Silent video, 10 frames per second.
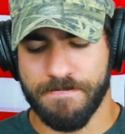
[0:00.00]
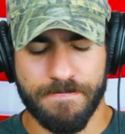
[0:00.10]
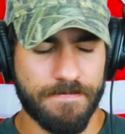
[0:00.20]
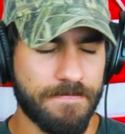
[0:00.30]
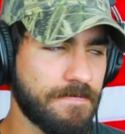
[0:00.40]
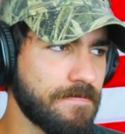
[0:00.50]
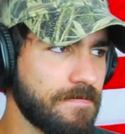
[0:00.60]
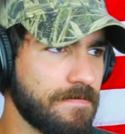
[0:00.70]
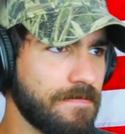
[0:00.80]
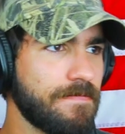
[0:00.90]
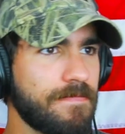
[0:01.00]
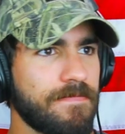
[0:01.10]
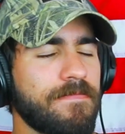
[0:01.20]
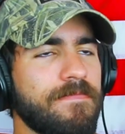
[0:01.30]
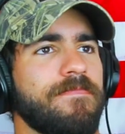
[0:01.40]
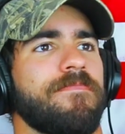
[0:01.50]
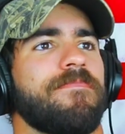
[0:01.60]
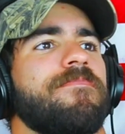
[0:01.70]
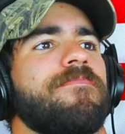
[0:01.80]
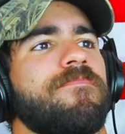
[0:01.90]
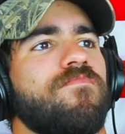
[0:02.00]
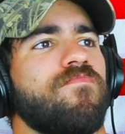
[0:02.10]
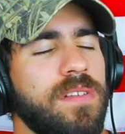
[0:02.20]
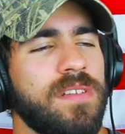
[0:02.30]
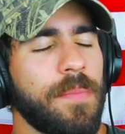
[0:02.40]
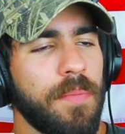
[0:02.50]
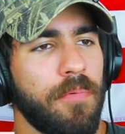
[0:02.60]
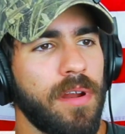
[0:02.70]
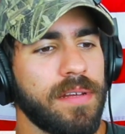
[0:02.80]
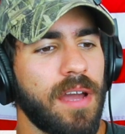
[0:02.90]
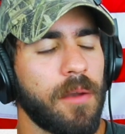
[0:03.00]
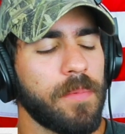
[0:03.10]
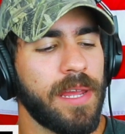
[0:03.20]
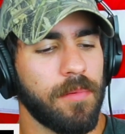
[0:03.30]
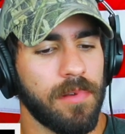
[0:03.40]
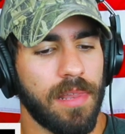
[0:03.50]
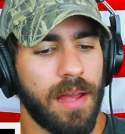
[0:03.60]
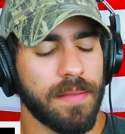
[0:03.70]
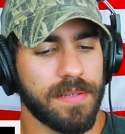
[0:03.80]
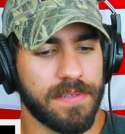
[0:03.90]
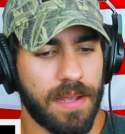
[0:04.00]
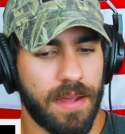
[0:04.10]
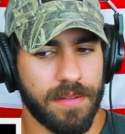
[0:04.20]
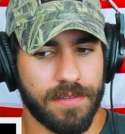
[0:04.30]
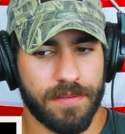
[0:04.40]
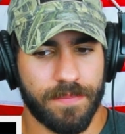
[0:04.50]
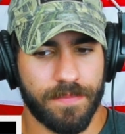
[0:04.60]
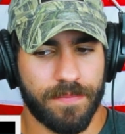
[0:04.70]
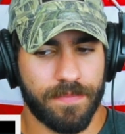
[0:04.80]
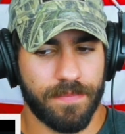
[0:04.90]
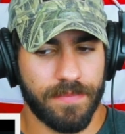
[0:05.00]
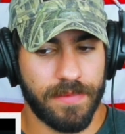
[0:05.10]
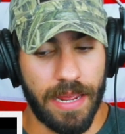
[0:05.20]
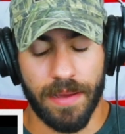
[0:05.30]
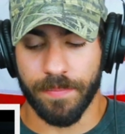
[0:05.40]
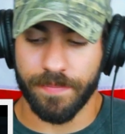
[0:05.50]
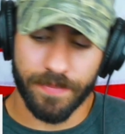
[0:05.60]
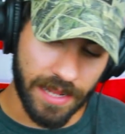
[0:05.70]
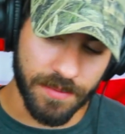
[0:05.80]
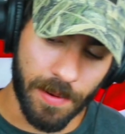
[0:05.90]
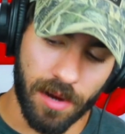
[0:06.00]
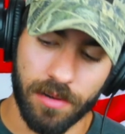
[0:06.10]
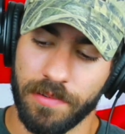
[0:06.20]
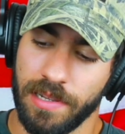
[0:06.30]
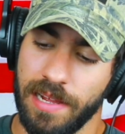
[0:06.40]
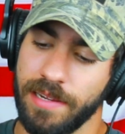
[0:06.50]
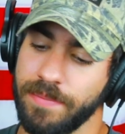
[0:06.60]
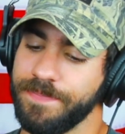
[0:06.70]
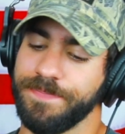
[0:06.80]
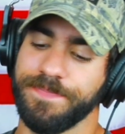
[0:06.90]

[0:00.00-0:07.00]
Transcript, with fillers: Mm. It's time to pray to God we can't rely on the science. Damn, that's a powerful line.